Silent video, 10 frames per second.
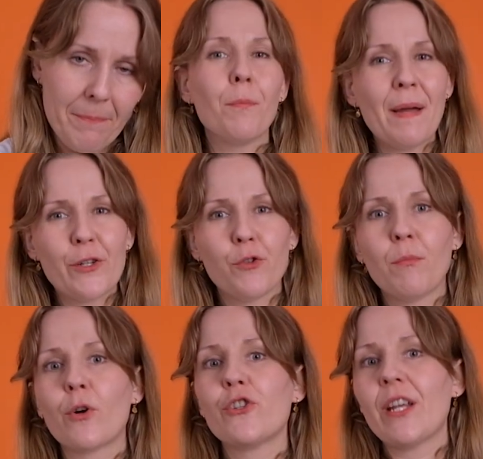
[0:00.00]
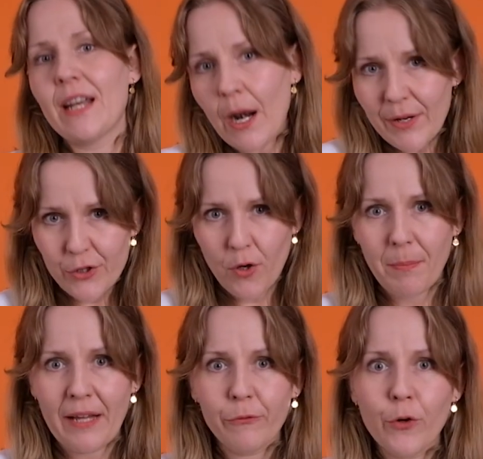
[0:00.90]
Compared to more generic job
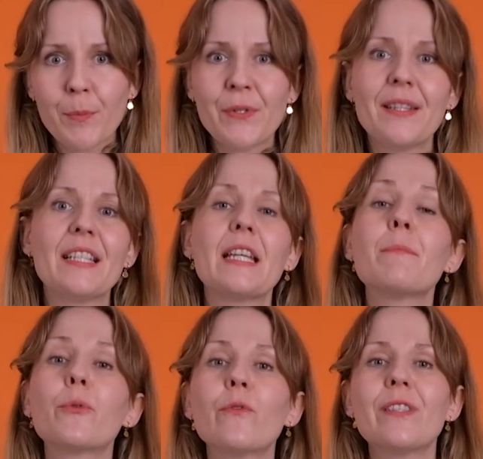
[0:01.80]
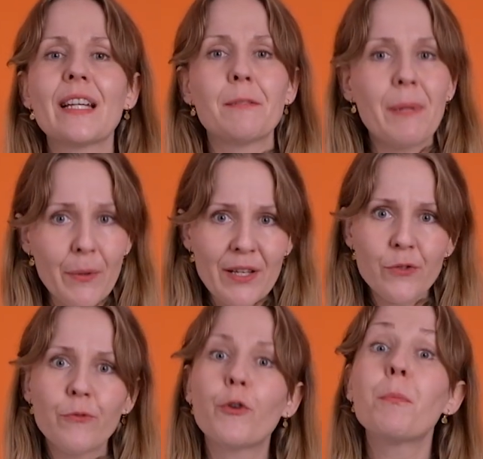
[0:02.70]
platforms, this improves the
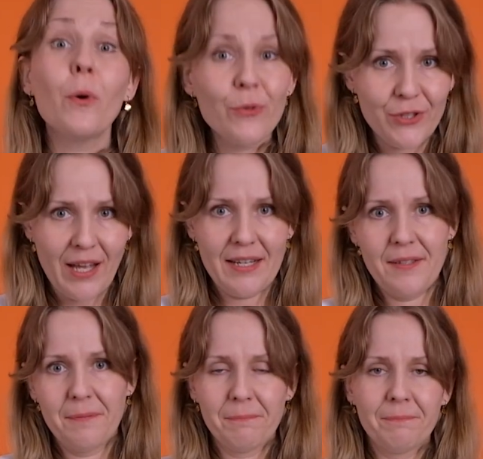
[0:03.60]
experience for both sides.